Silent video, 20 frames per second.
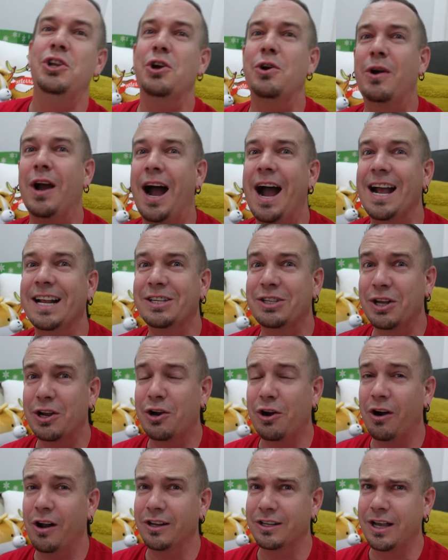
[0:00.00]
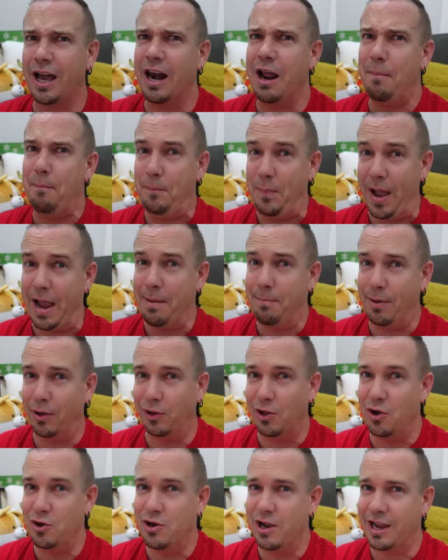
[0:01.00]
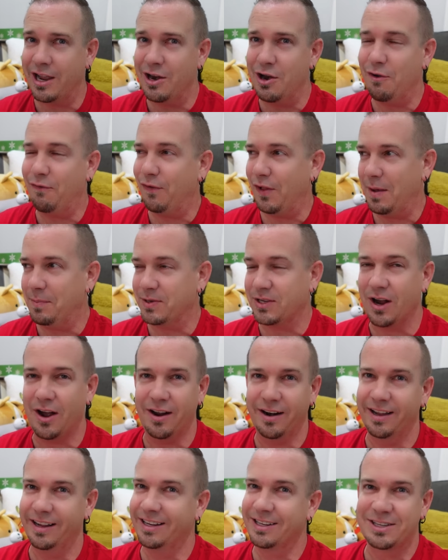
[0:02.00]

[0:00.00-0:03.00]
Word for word: You guys, the girl's got a big balloon you can do flips on.